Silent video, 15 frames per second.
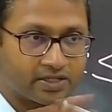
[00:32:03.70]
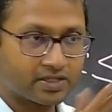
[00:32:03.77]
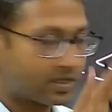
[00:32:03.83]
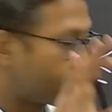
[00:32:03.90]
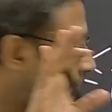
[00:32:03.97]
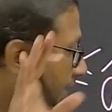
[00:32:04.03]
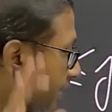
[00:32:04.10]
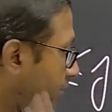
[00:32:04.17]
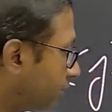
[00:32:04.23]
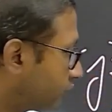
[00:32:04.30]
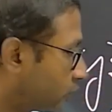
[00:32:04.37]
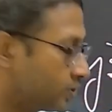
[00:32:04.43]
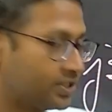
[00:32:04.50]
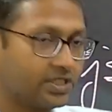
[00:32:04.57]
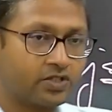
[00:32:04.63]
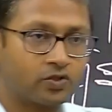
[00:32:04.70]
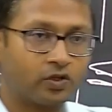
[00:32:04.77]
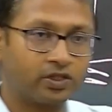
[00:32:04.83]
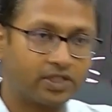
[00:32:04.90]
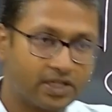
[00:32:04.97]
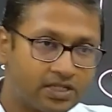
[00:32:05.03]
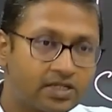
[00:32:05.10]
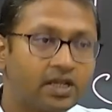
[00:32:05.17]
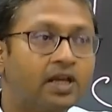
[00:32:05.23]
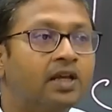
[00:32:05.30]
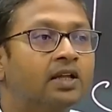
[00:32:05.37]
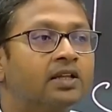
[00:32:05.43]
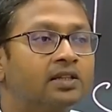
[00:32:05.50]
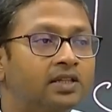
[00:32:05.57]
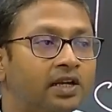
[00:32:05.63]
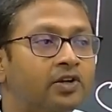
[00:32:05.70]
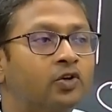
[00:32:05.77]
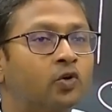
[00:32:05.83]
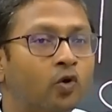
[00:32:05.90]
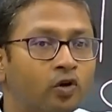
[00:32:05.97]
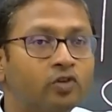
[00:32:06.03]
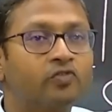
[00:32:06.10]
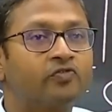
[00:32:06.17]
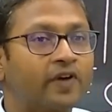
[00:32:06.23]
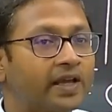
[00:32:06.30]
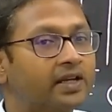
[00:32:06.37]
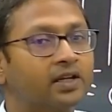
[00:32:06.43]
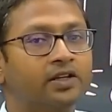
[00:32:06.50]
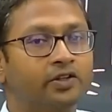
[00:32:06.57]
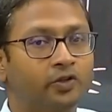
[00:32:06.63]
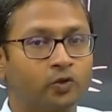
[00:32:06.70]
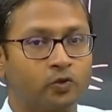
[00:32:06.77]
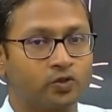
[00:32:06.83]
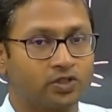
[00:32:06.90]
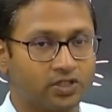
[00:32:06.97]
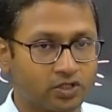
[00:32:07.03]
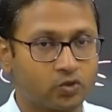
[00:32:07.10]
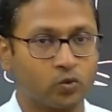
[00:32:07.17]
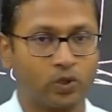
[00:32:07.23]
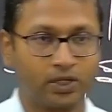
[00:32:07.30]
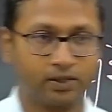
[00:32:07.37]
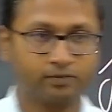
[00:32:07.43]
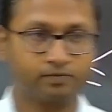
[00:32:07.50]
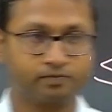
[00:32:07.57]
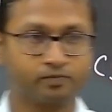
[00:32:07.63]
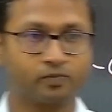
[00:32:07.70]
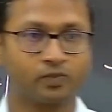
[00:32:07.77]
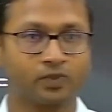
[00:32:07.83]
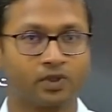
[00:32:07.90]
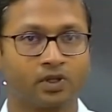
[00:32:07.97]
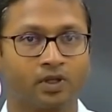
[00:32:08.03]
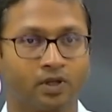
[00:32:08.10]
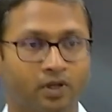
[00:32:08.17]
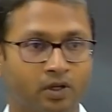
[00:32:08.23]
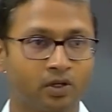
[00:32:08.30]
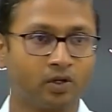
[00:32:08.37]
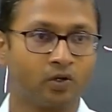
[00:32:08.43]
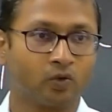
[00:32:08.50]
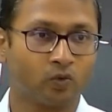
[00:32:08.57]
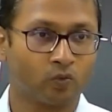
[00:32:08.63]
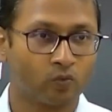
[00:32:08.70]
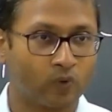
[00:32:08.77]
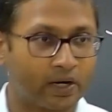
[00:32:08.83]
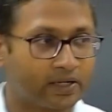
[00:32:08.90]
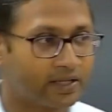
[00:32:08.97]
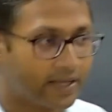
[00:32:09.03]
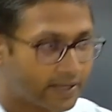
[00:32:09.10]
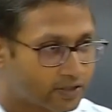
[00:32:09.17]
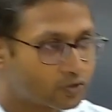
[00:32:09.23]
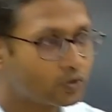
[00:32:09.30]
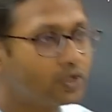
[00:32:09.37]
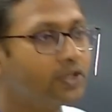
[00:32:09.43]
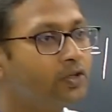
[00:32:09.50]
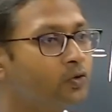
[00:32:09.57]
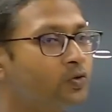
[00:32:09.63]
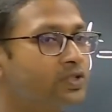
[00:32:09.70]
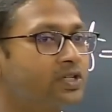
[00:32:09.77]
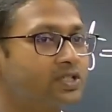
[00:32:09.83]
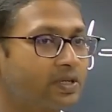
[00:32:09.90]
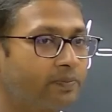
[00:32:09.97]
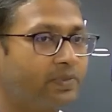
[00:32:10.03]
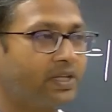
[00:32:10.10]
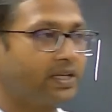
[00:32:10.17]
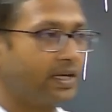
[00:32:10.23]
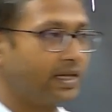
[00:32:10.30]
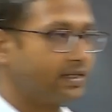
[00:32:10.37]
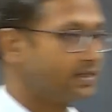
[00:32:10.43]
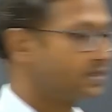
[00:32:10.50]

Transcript: some kind of questions on this, they don't finally use this one. What they actually use is something else.